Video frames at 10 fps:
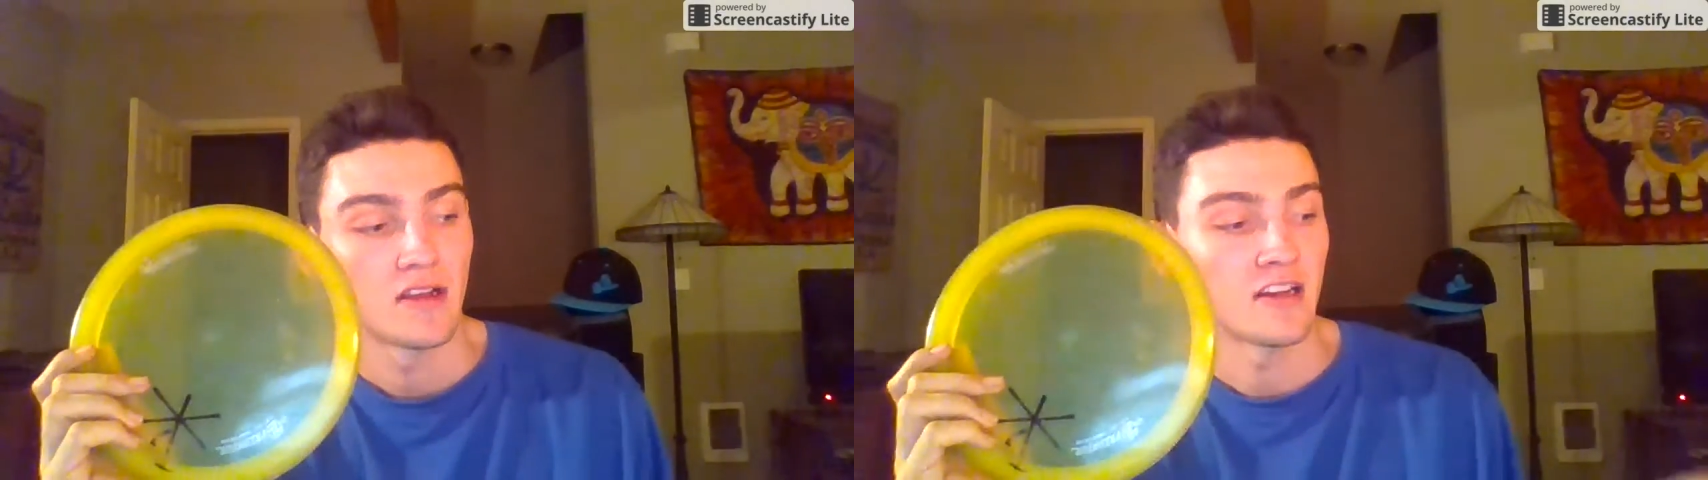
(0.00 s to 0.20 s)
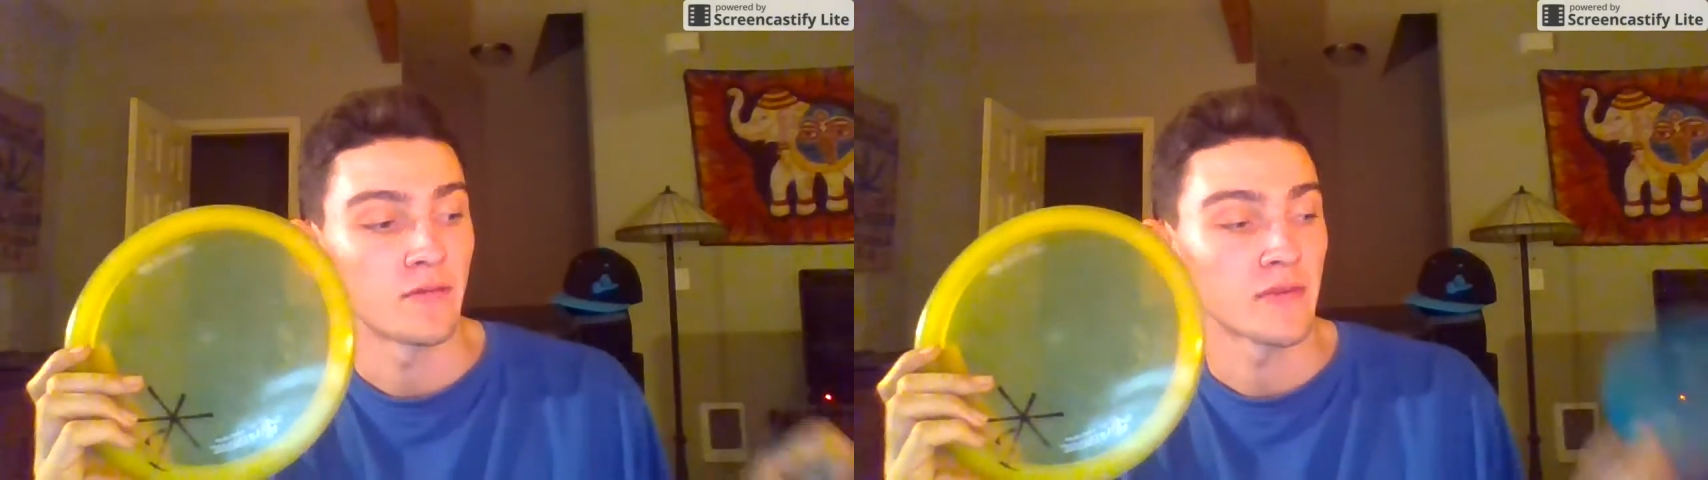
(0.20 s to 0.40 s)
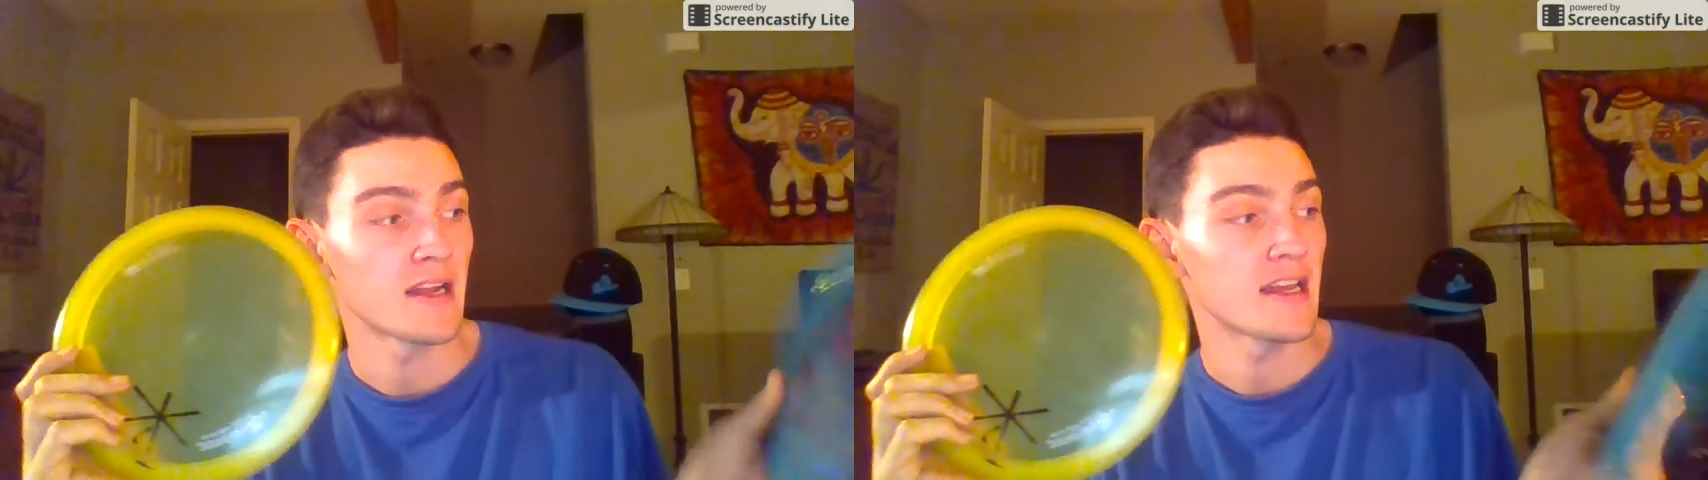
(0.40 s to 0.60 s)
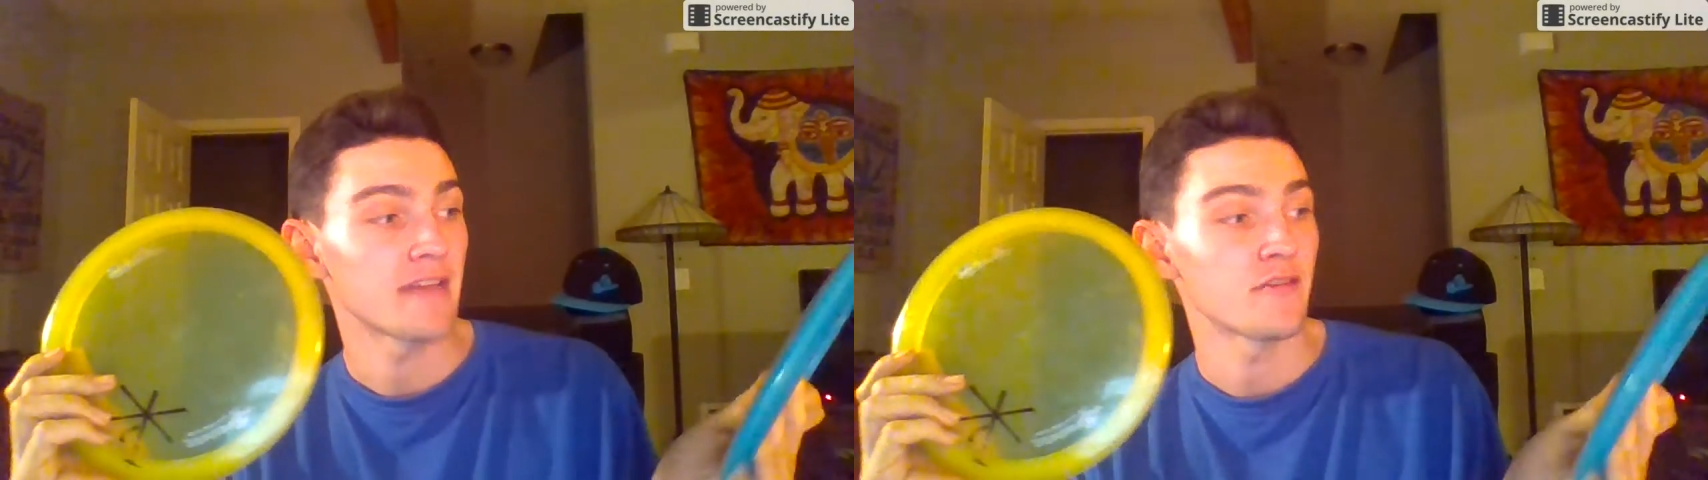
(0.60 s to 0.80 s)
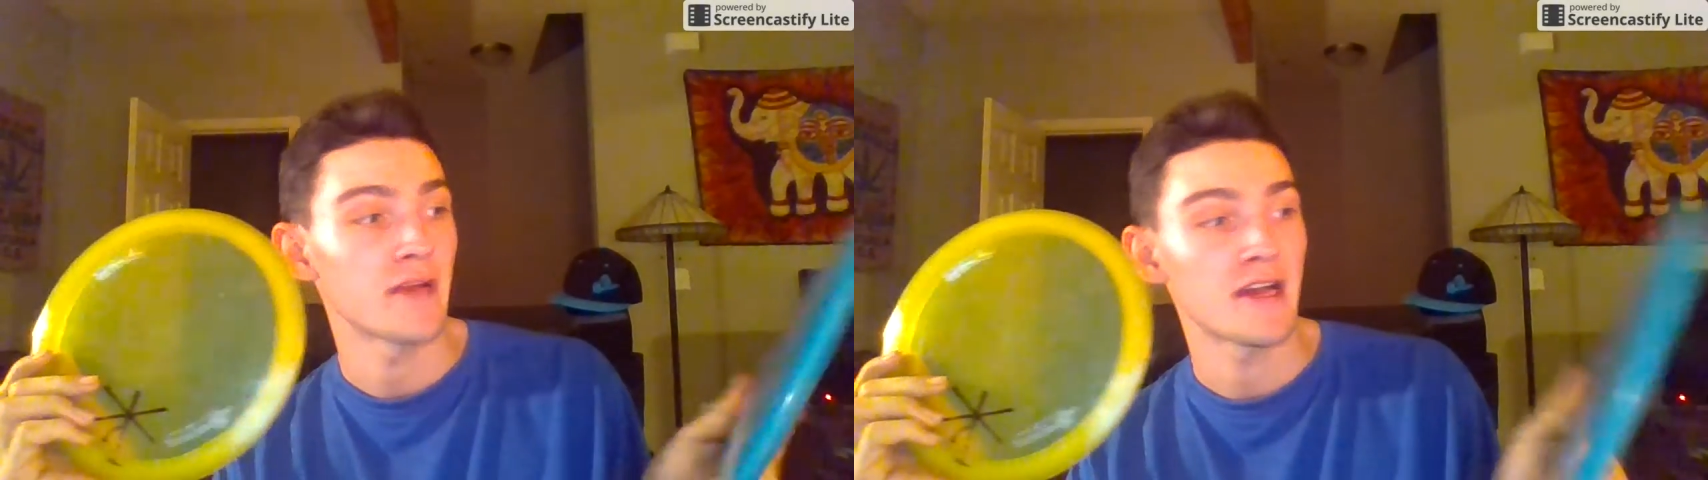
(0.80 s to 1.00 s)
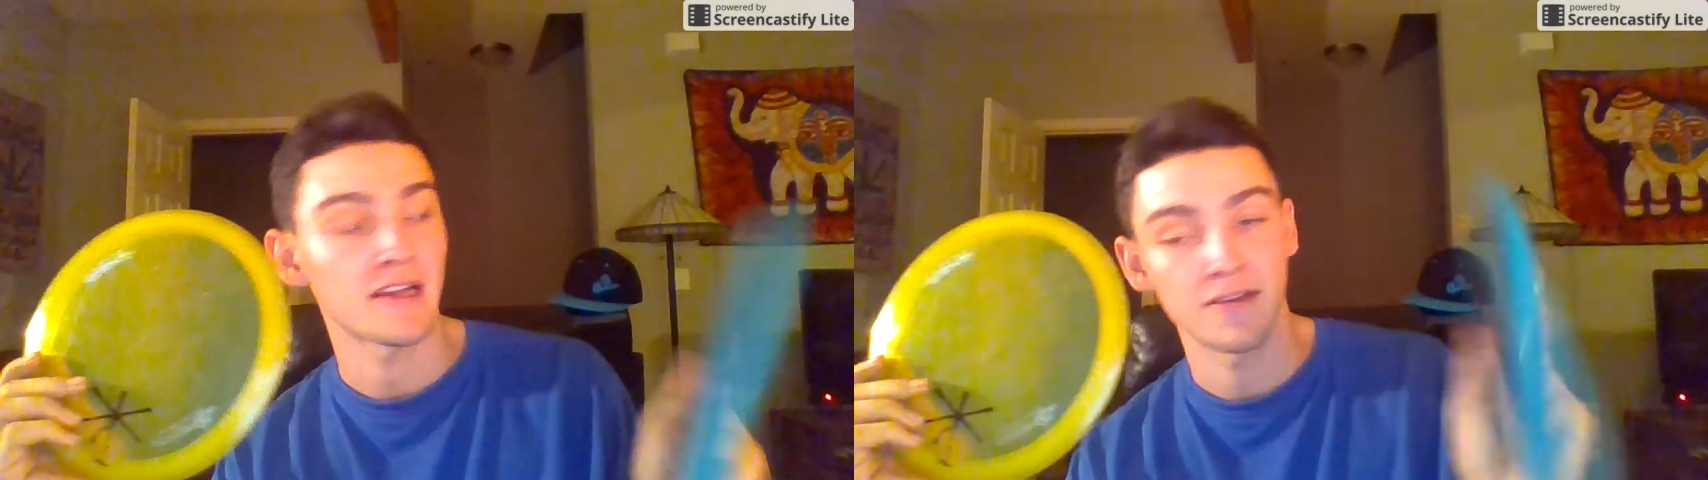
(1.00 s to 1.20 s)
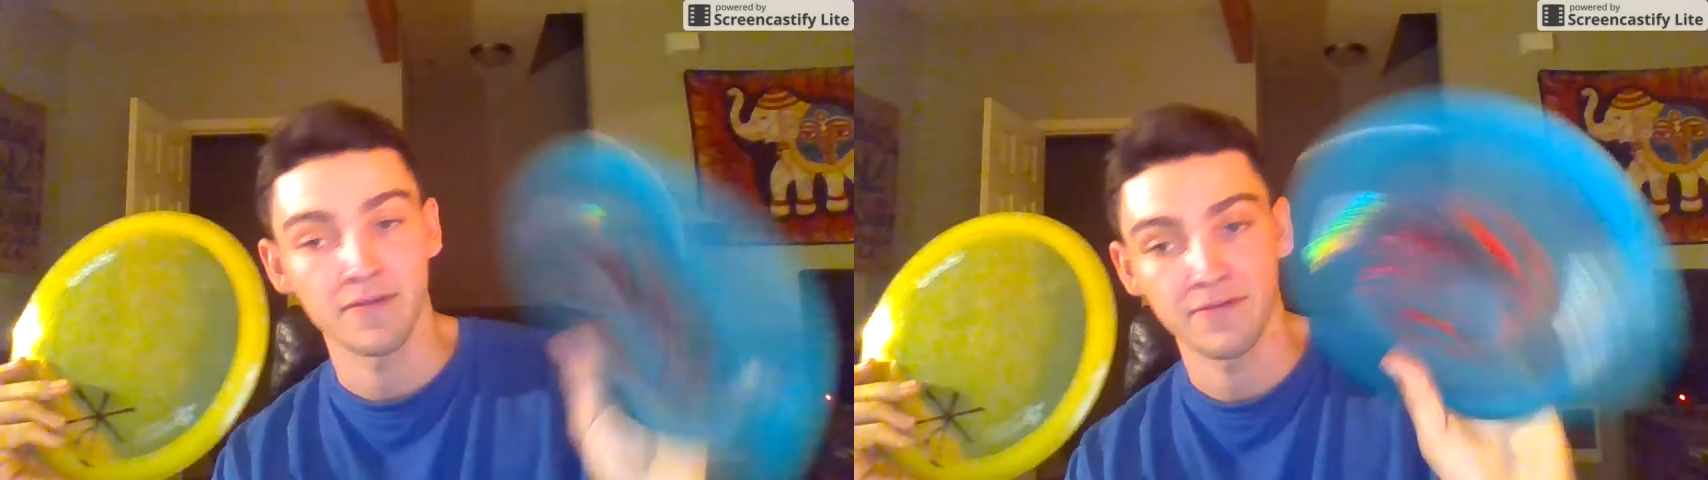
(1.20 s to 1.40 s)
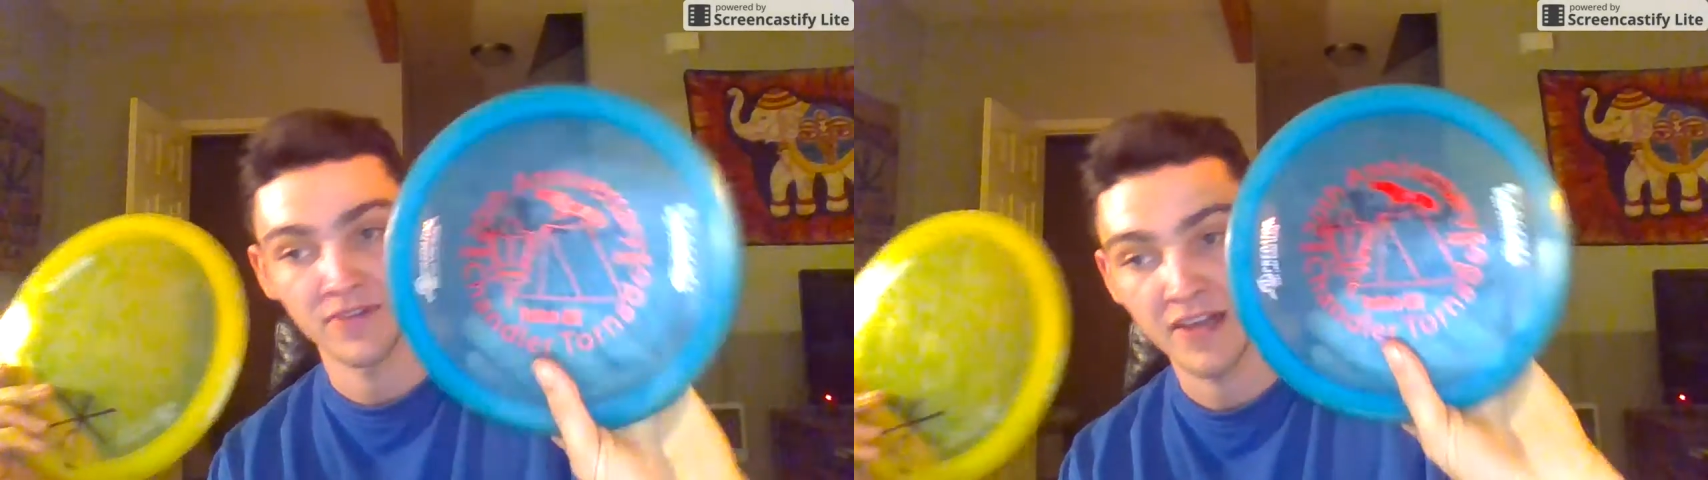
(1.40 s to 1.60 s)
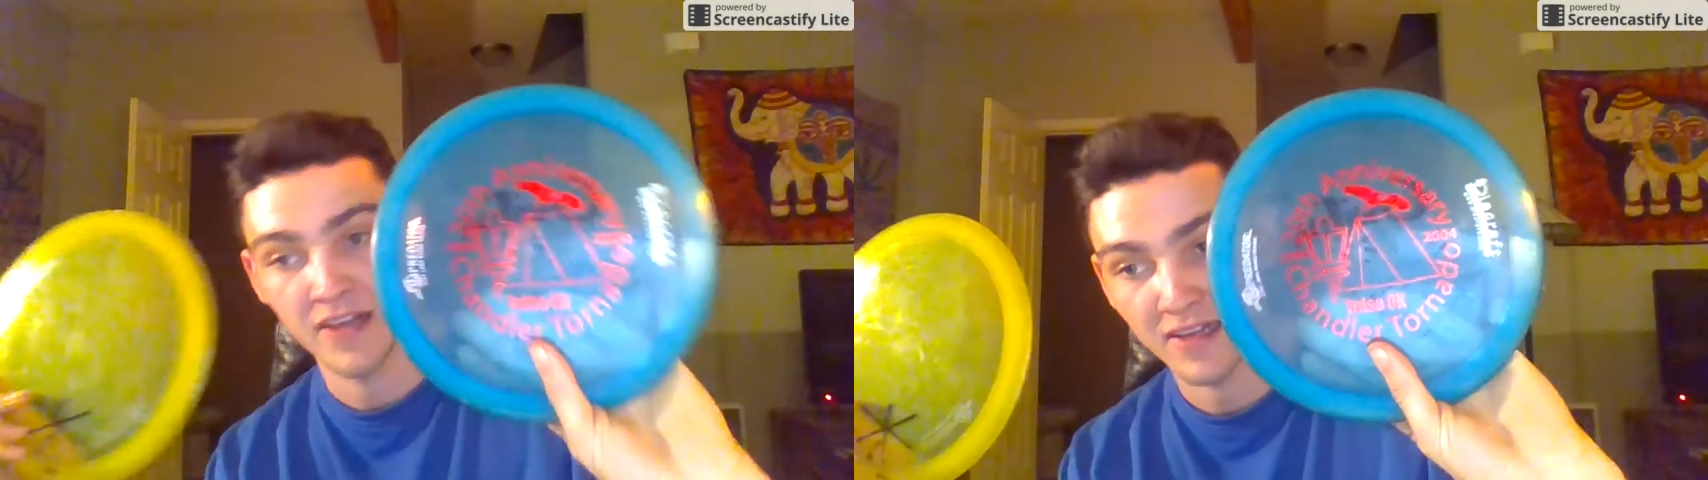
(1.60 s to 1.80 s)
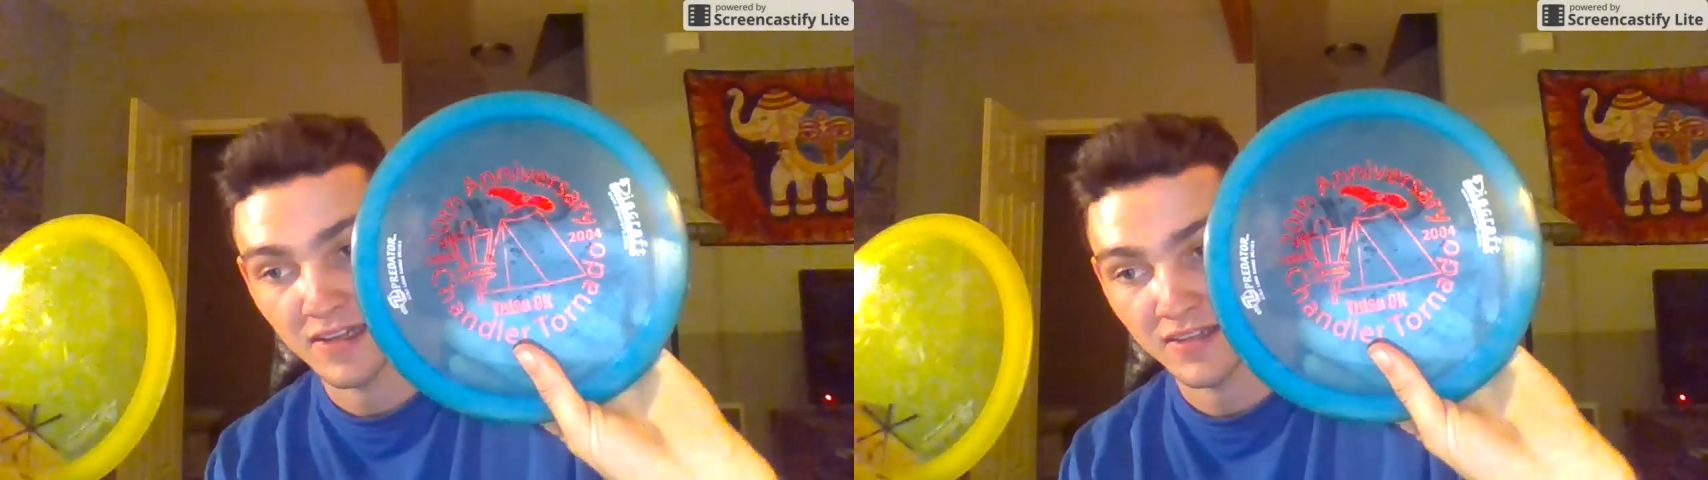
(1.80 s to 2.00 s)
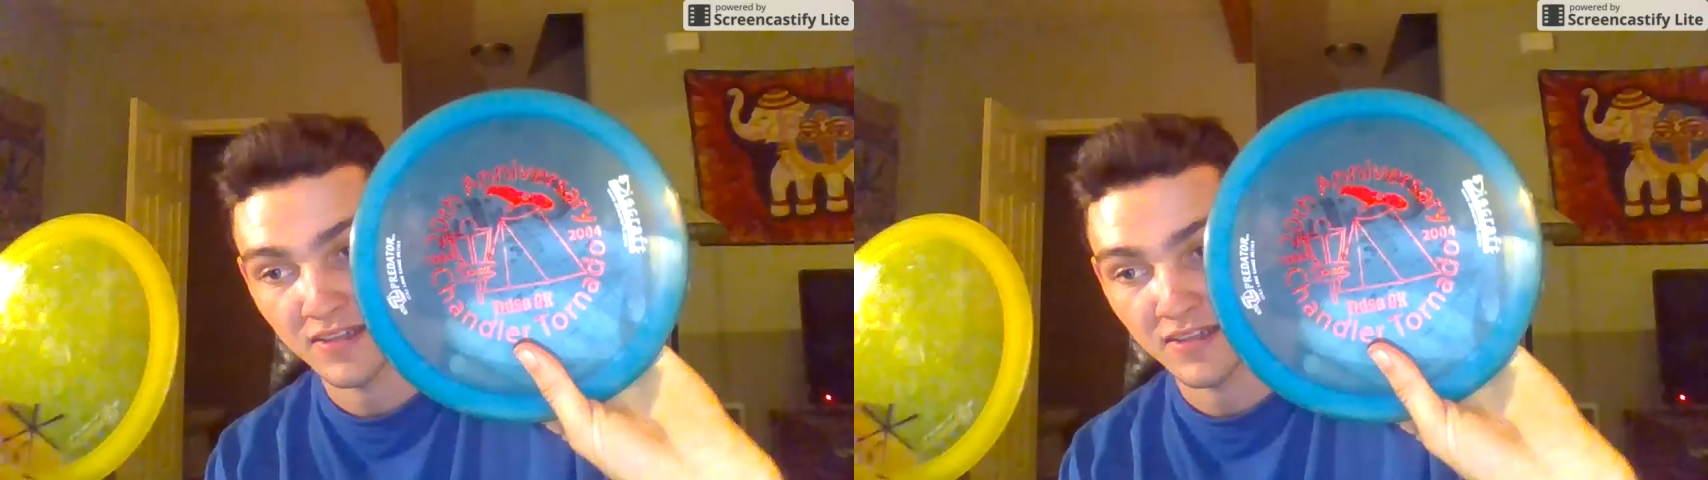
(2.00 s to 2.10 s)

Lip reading: Gotta have a backup for that guy,